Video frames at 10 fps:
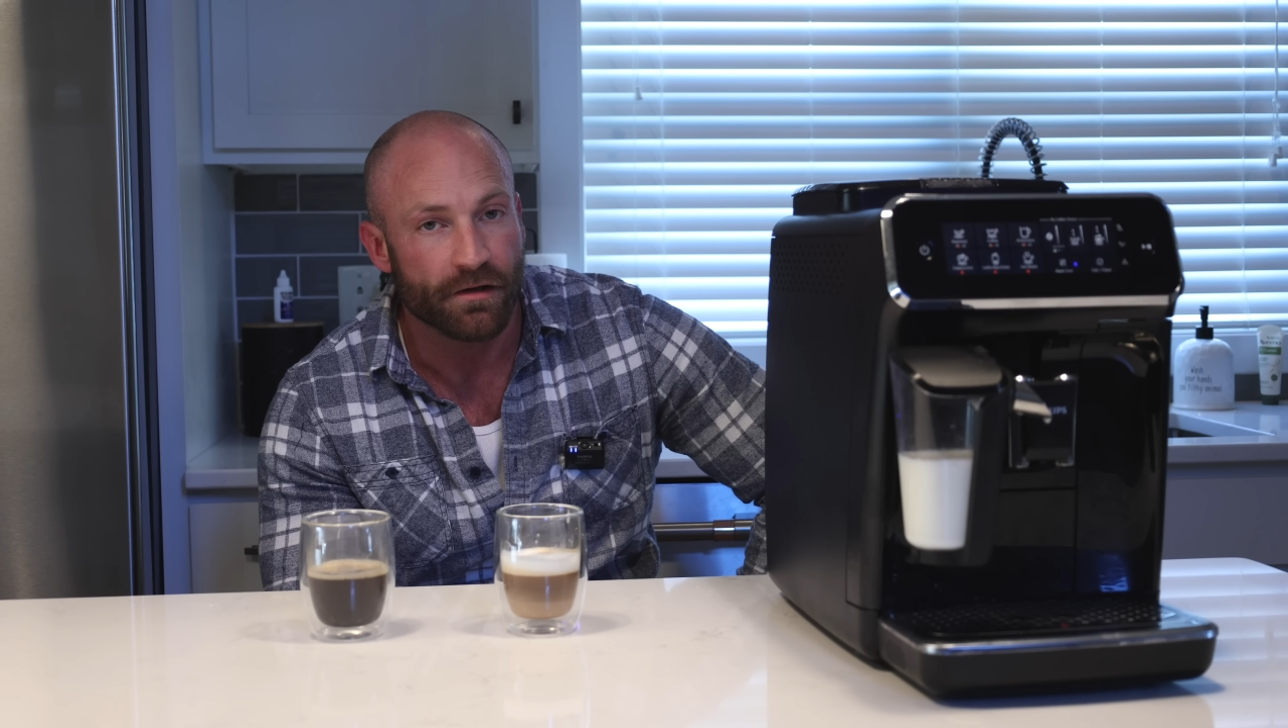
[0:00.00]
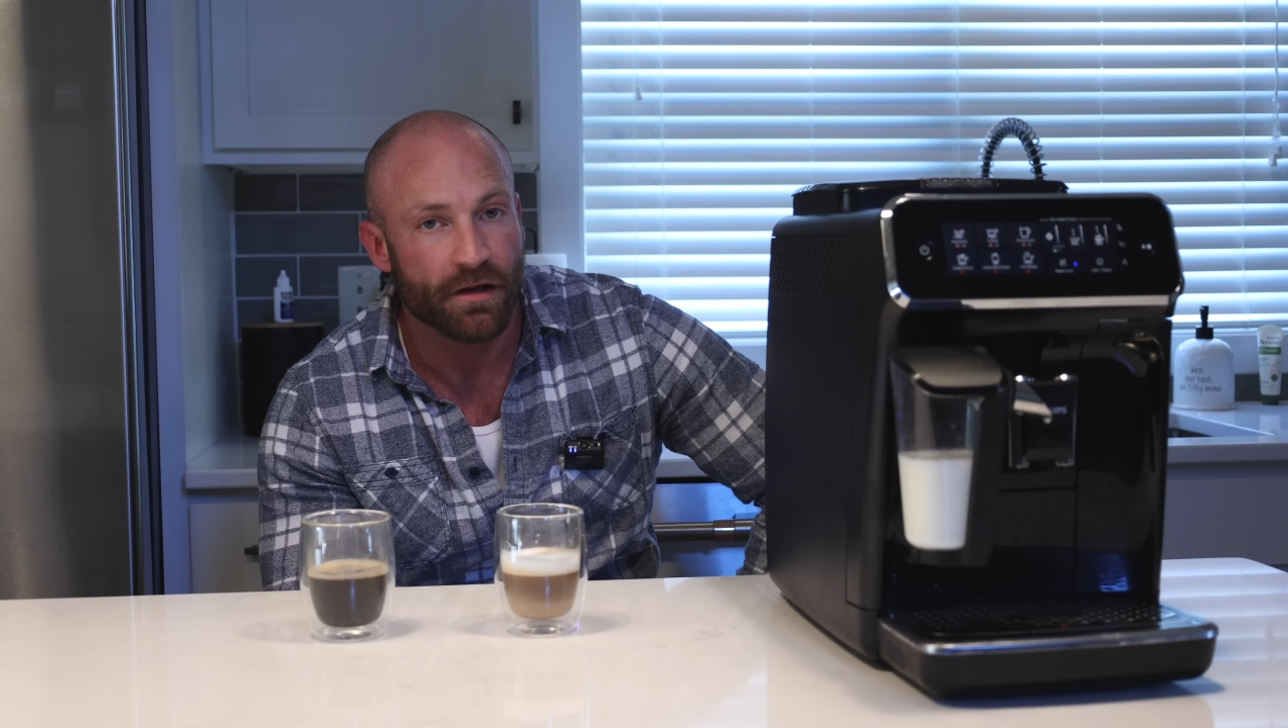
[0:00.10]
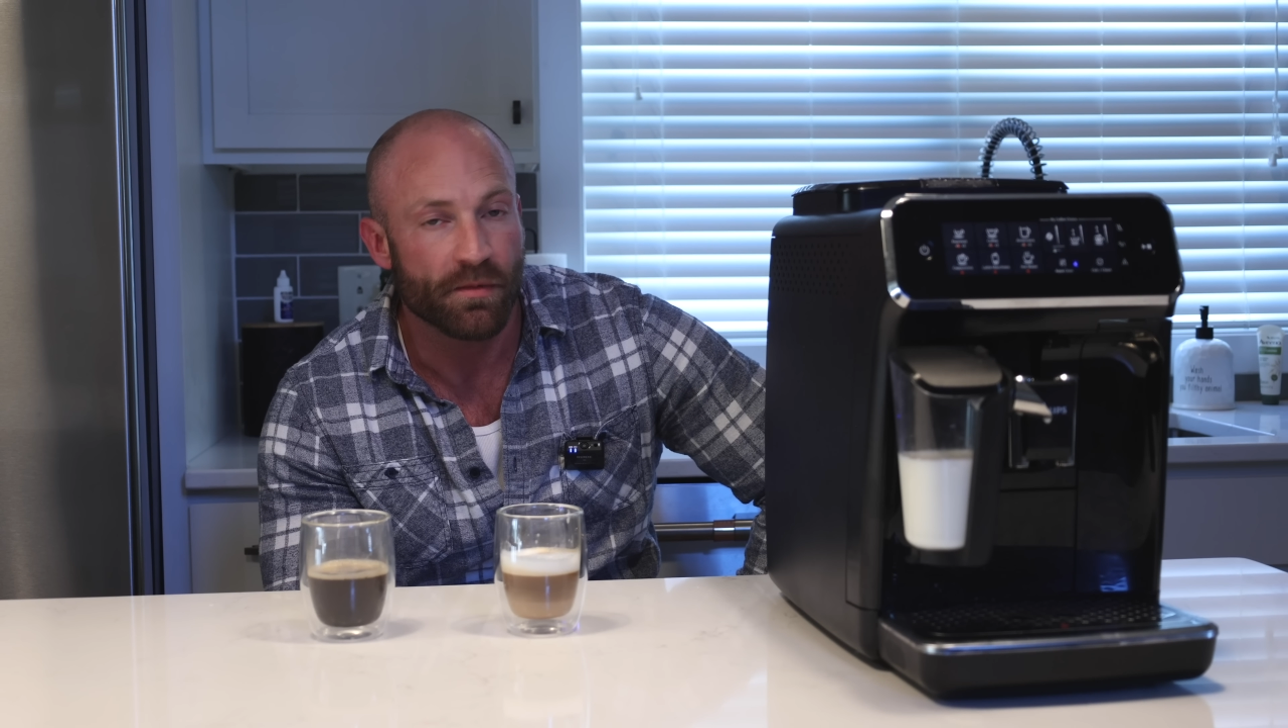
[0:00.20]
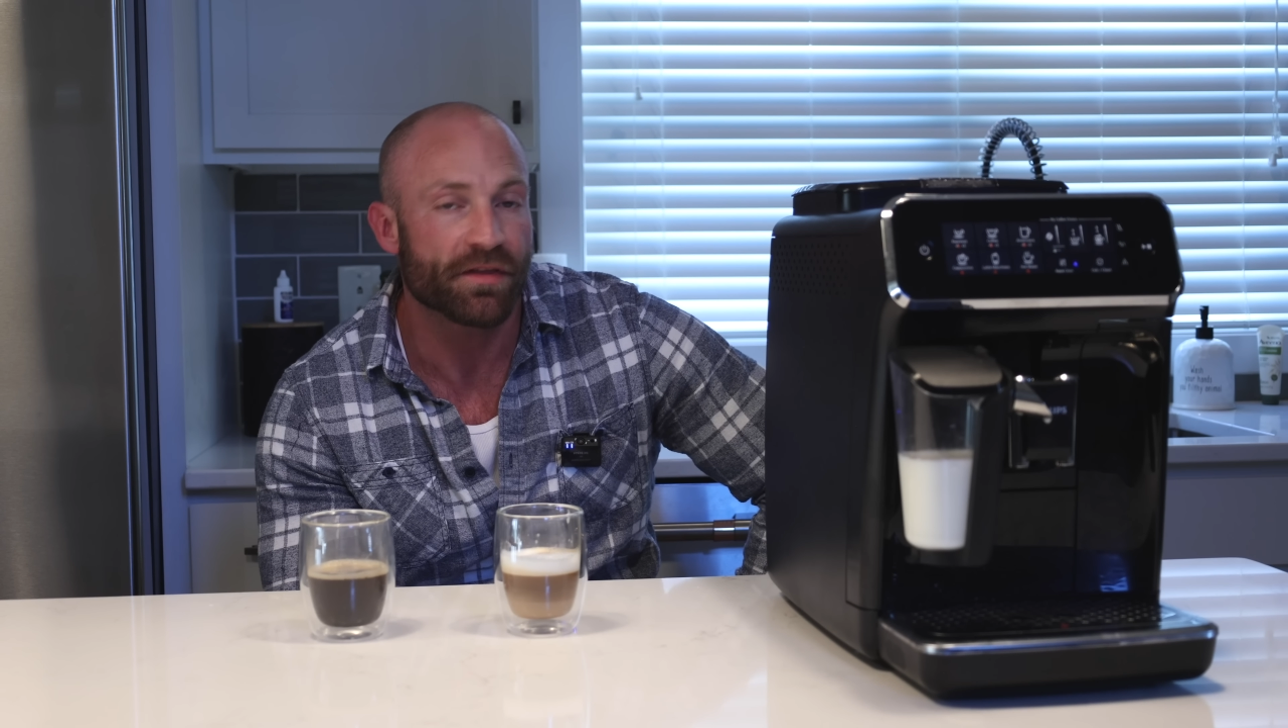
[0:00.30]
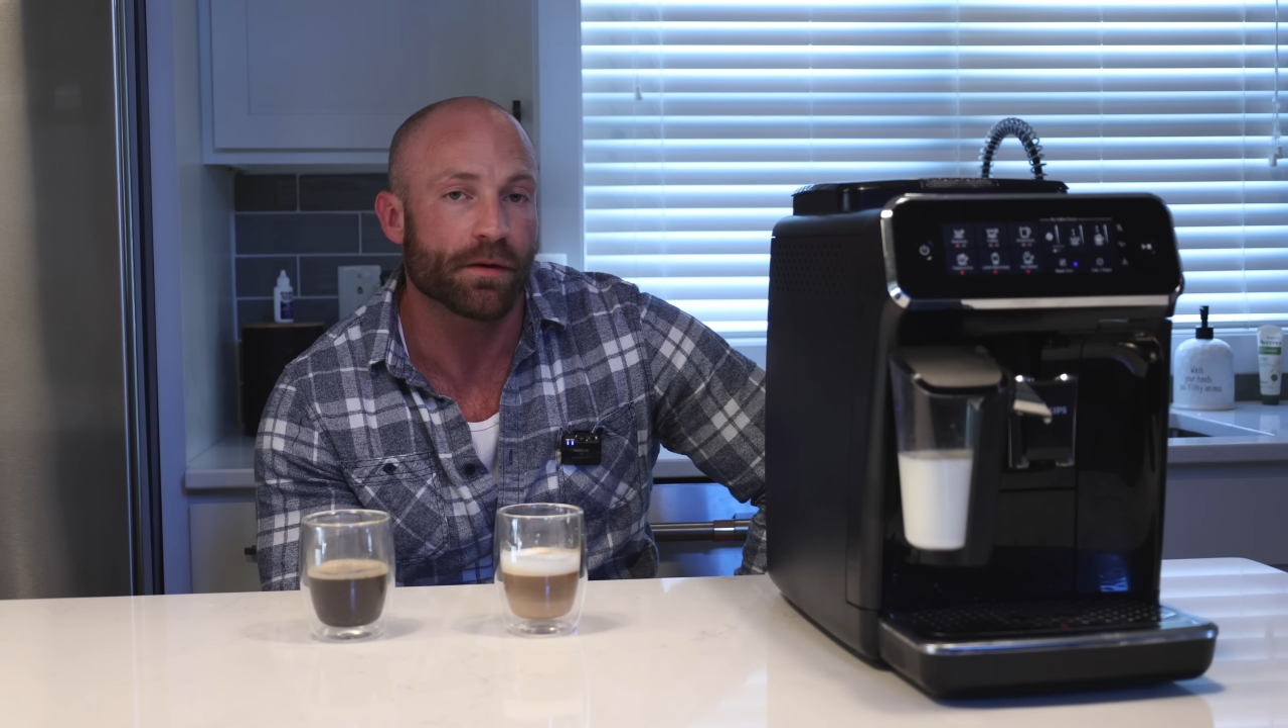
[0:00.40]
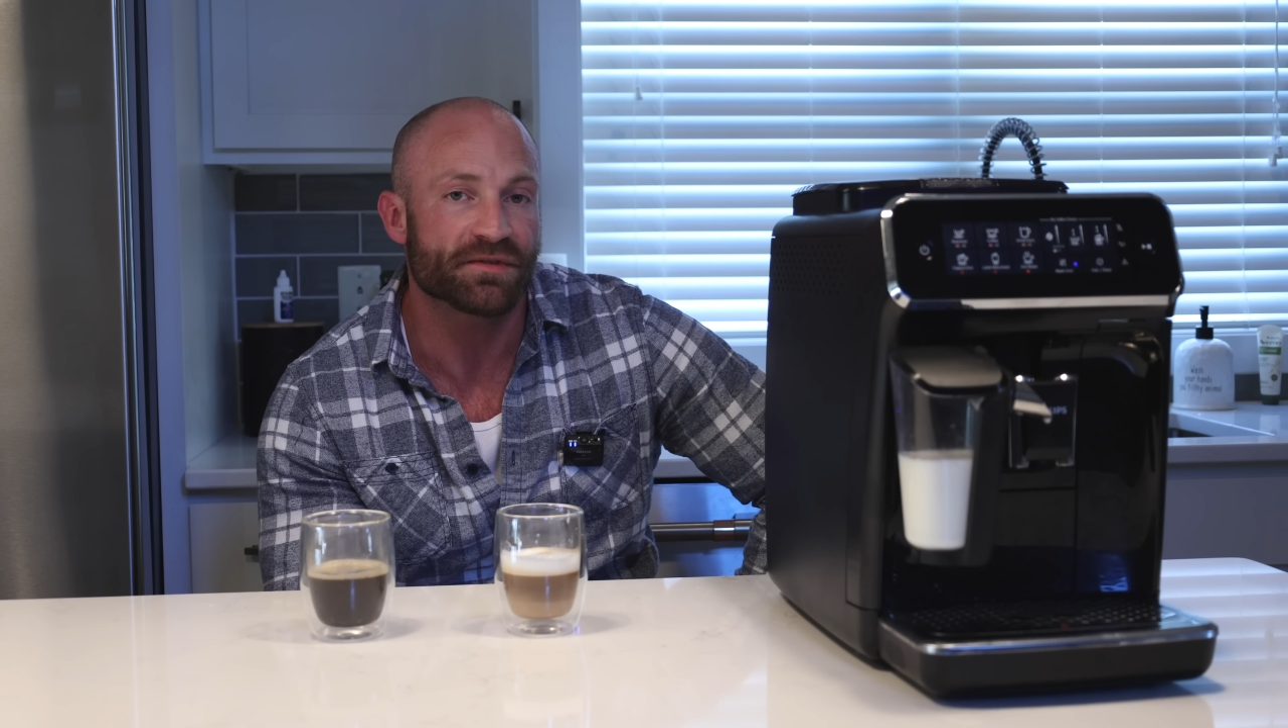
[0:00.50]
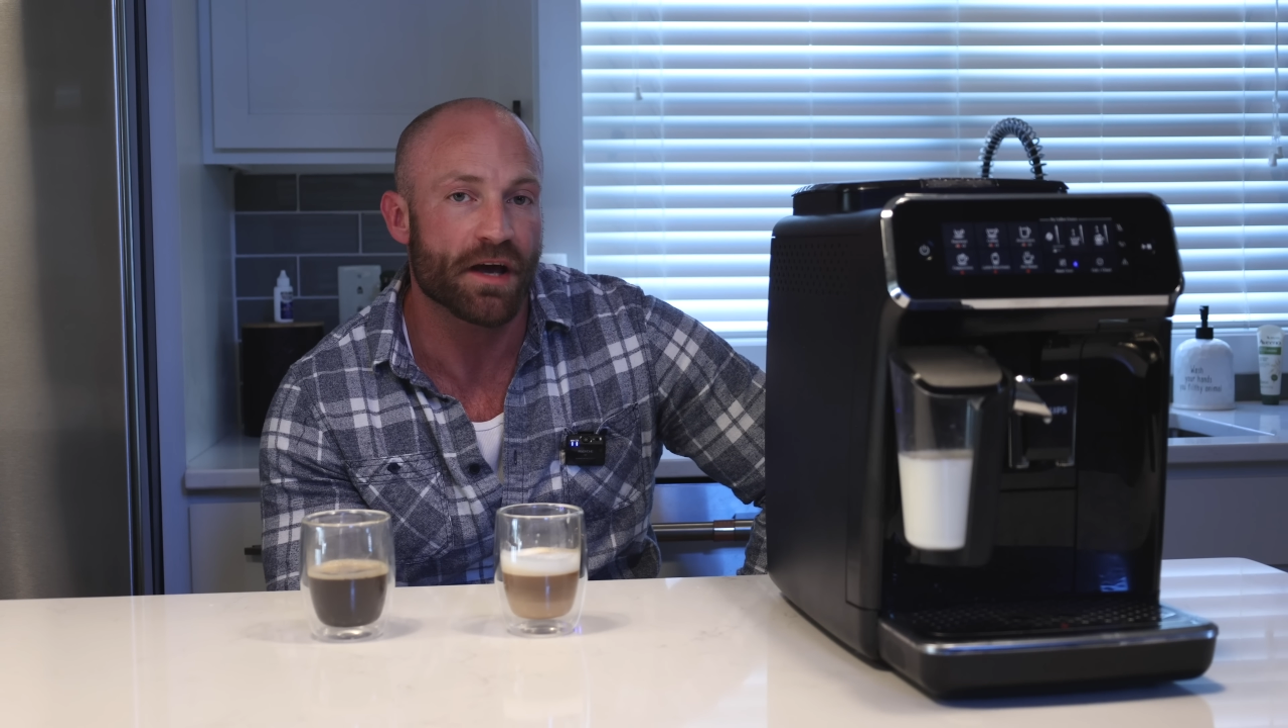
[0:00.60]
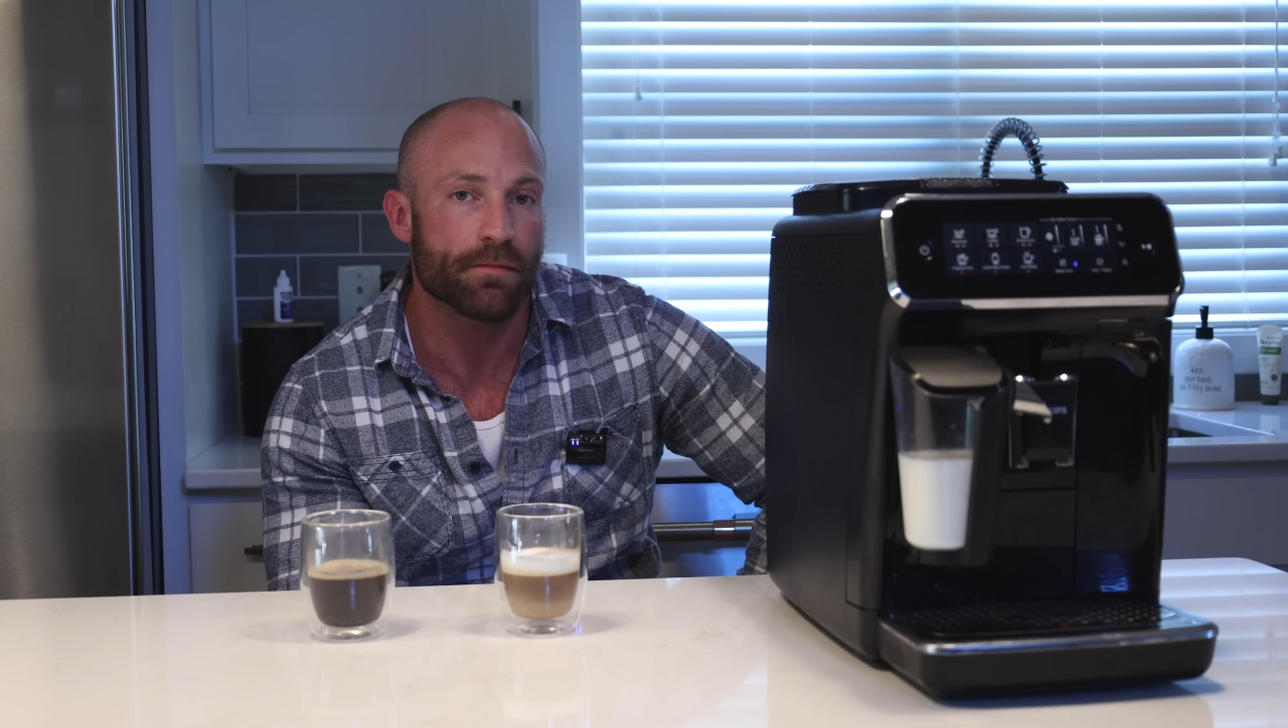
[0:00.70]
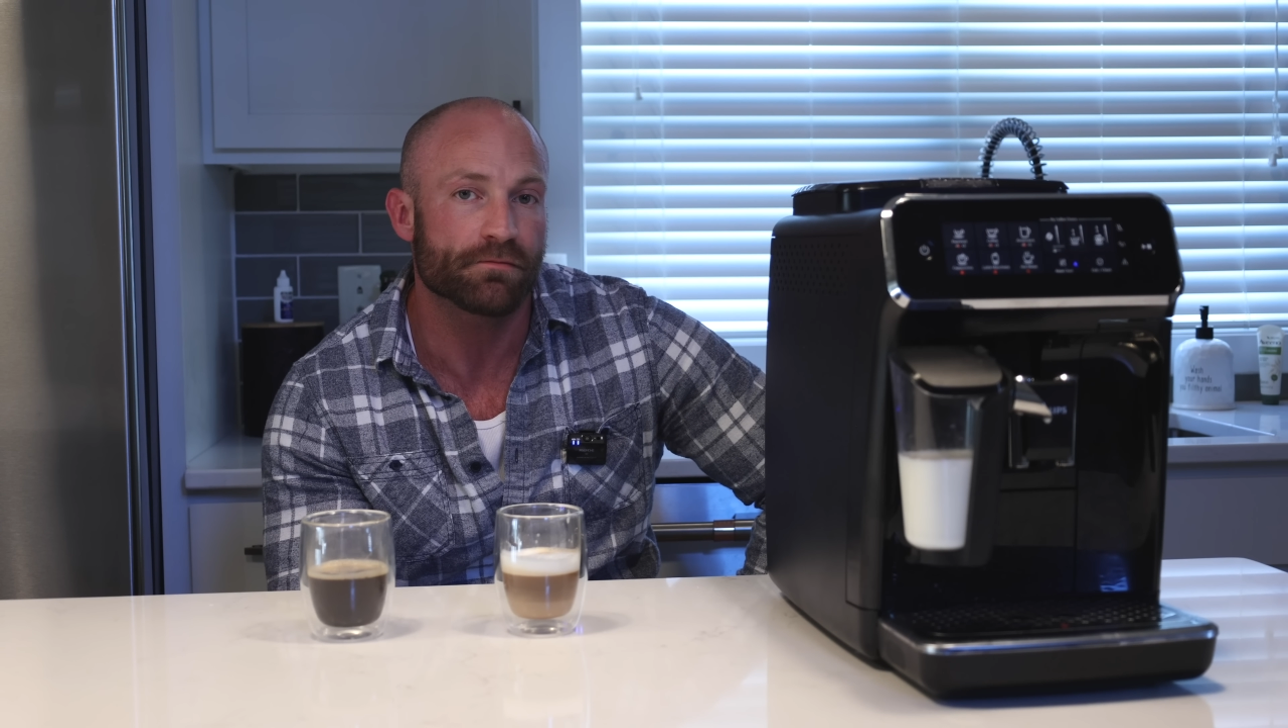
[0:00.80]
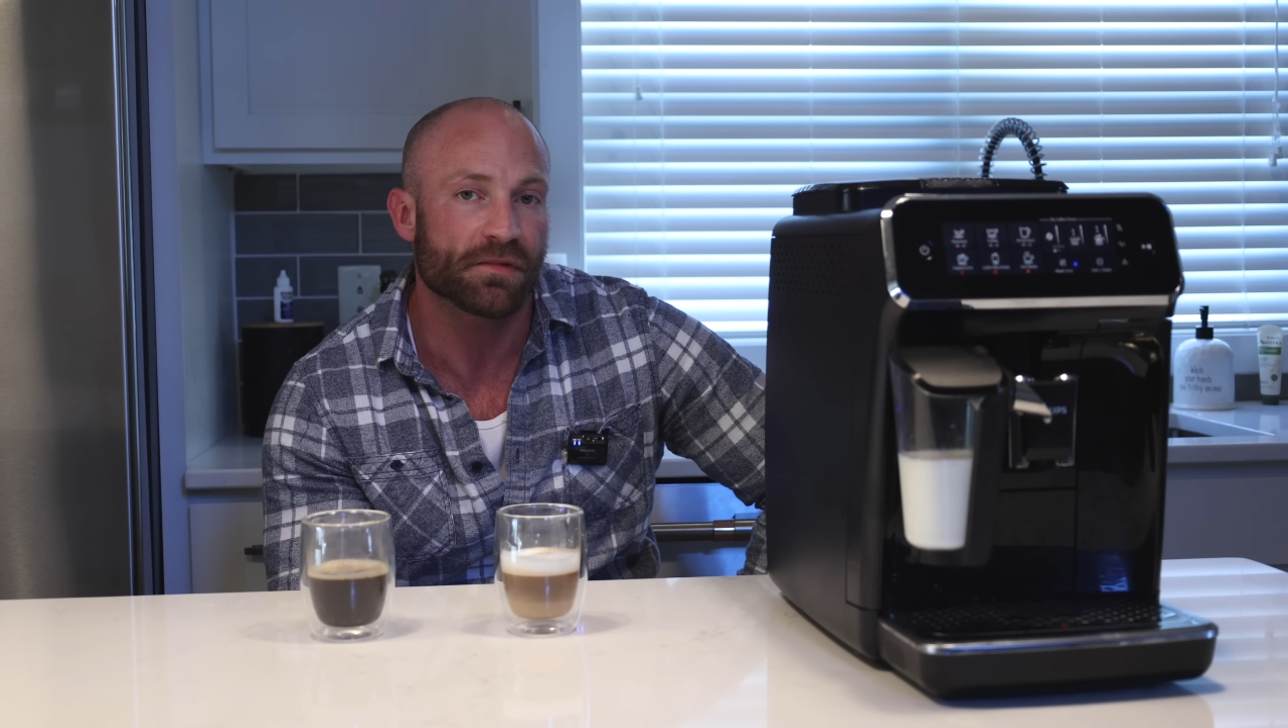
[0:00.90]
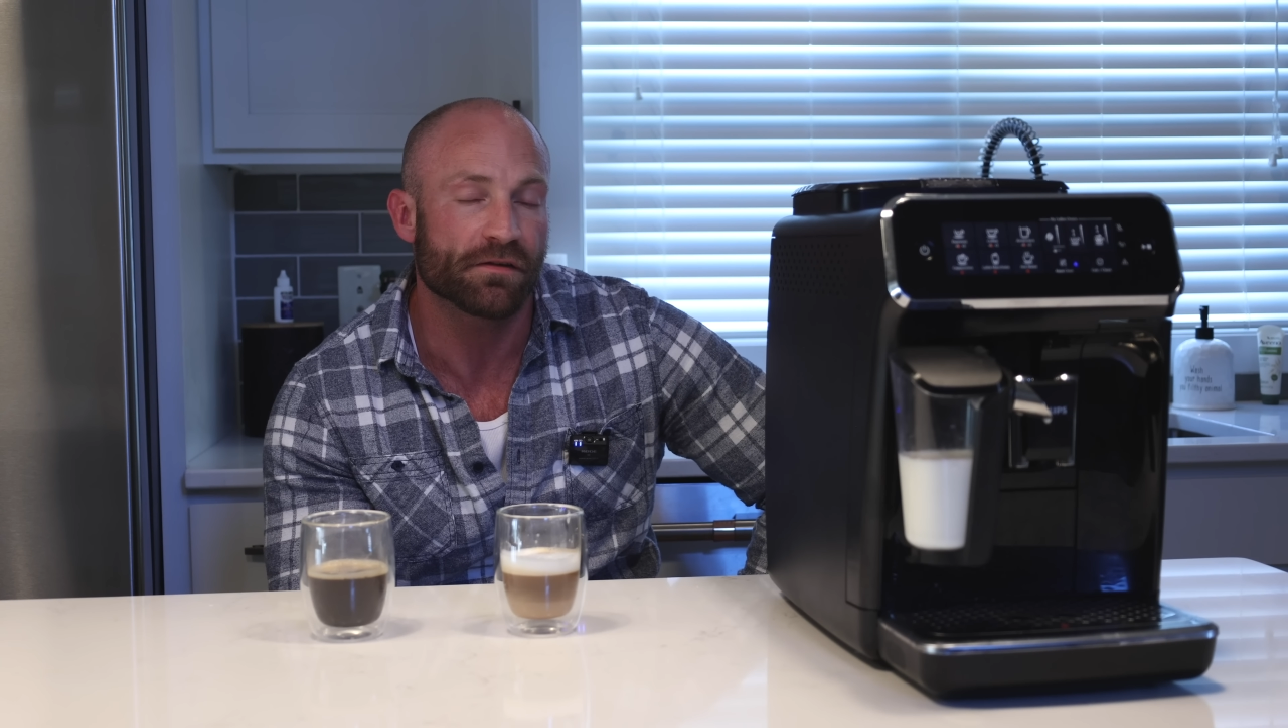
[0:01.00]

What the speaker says: give me a thumbs up.